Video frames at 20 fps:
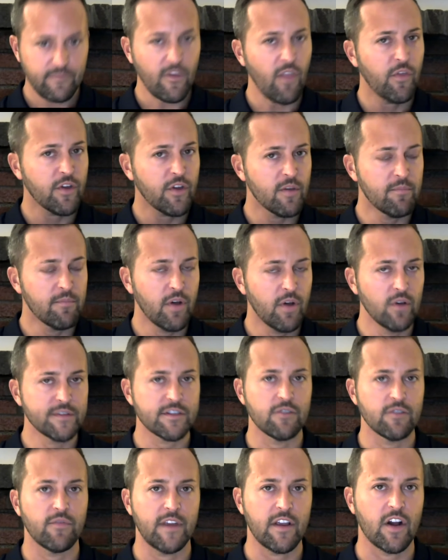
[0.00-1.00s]
the
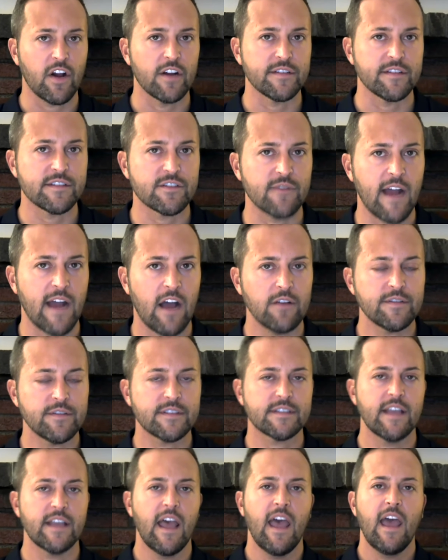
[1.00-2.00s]
composer Richard
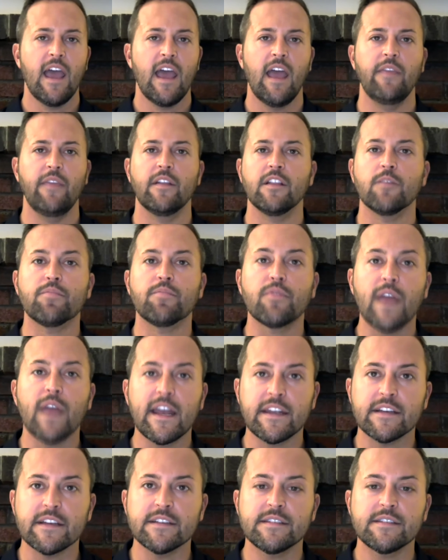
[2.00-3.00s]
Strauss and the
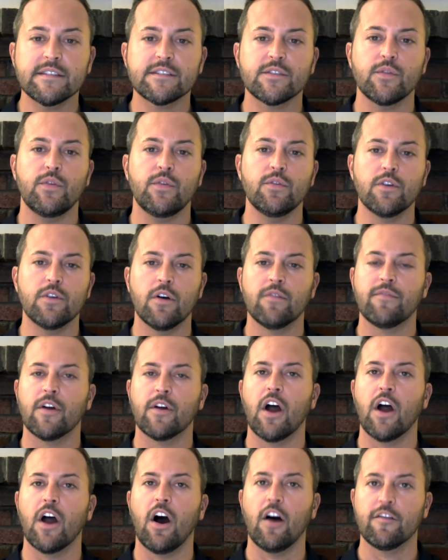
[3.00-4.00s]
librettist Hugo
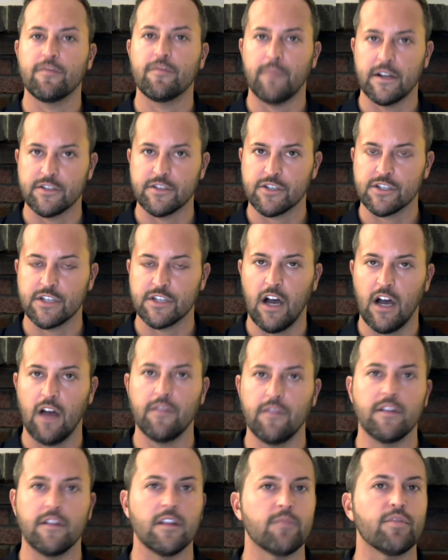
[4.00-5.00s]
von Hofmannsthal.
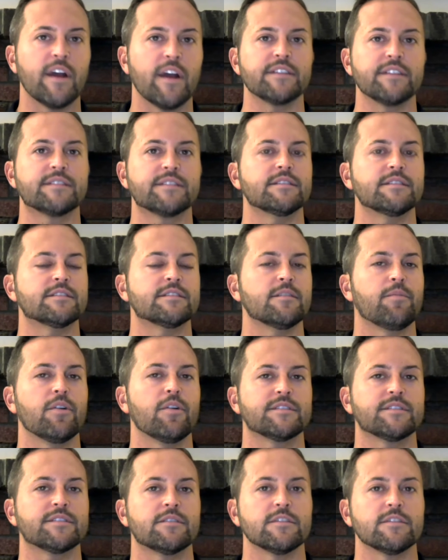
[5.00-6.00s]
The librettist is the
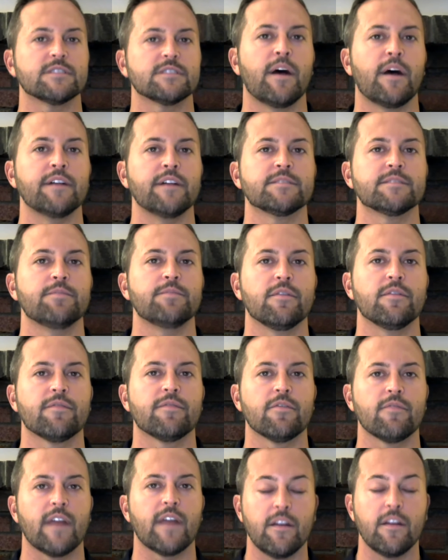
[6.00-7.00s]
person responsible
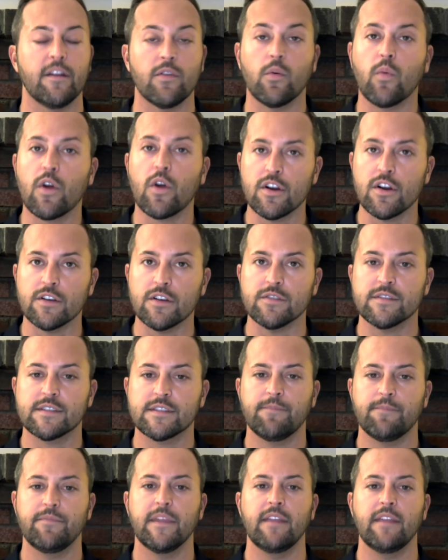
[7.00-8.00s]
for writing the
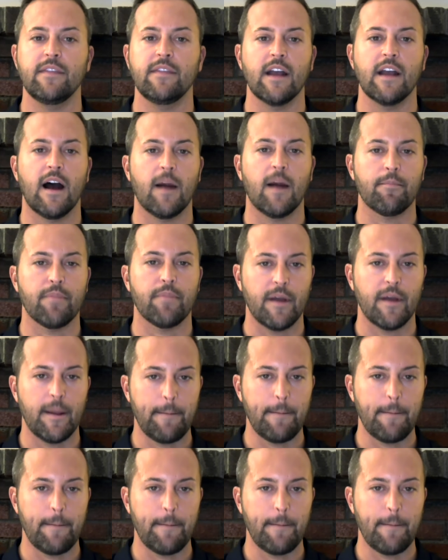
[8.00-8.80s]
words in the opera.